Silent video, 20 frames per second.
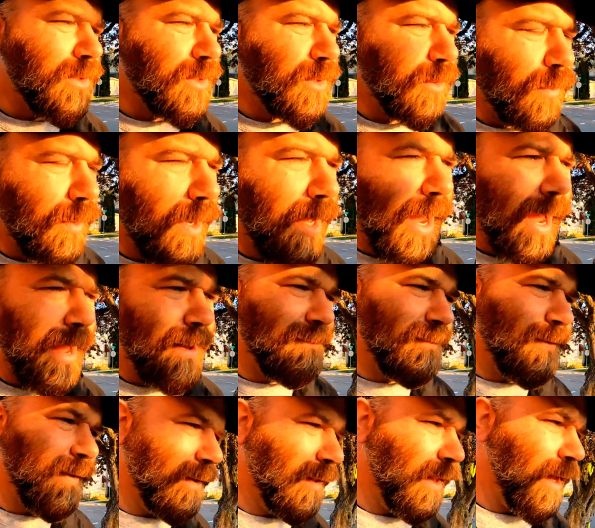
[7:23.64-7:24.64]
what I
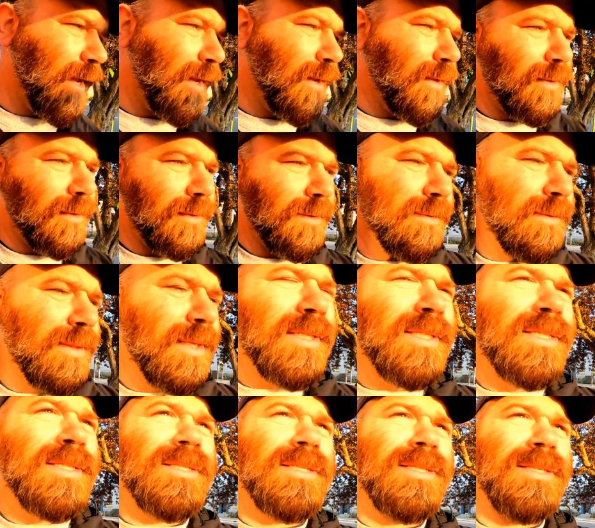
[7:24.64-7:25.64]
feel like
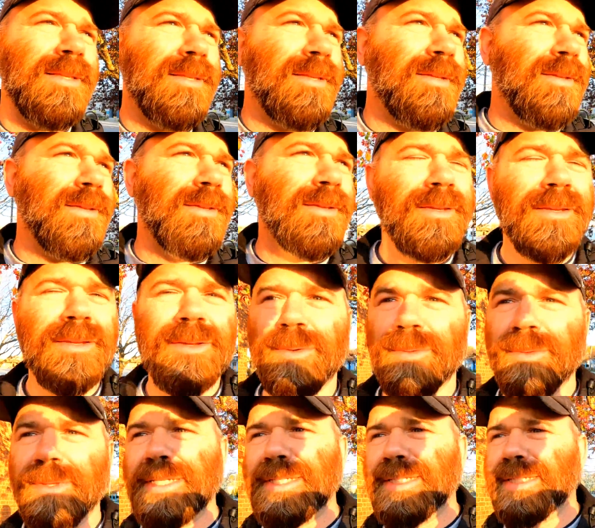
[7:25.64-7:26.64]
this
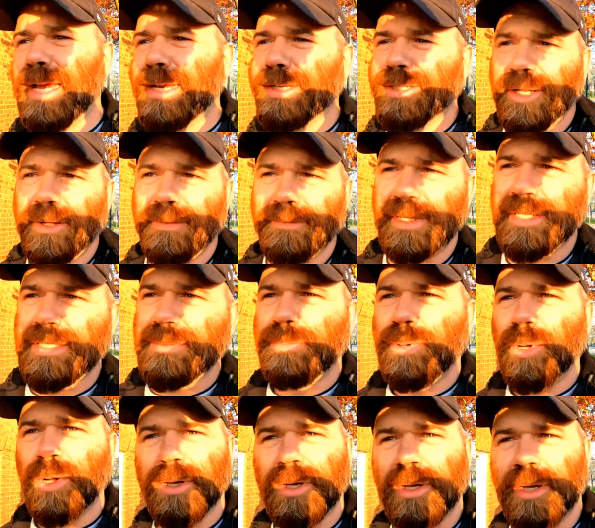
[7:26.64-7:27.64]
section of this
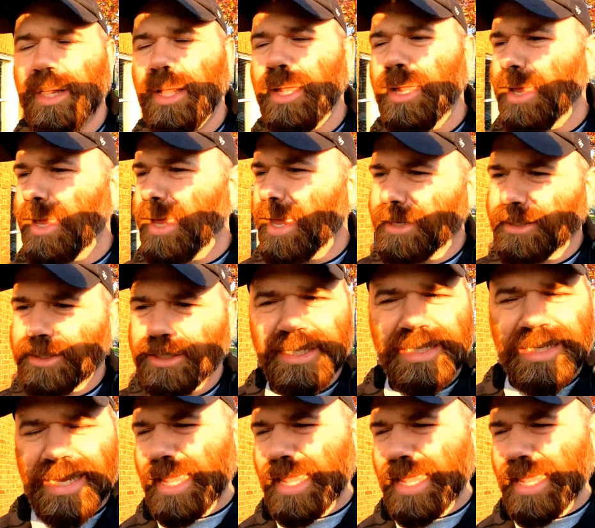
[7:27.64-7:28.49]
book is just